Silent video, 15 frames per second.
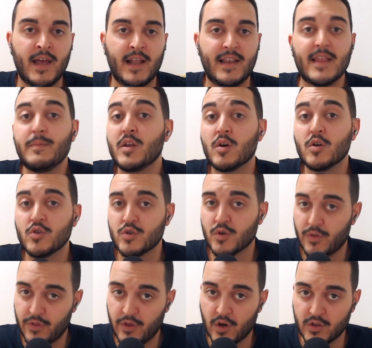let me know your
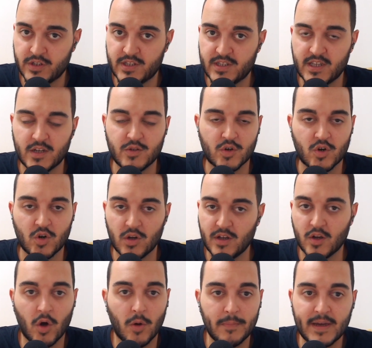thoughts and in
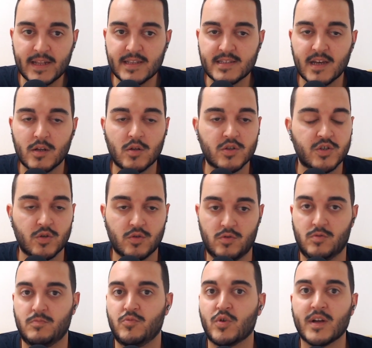comments, and
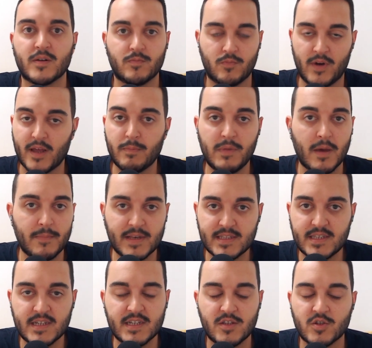also you can write me a
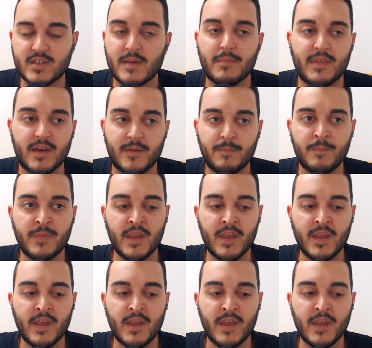message or something.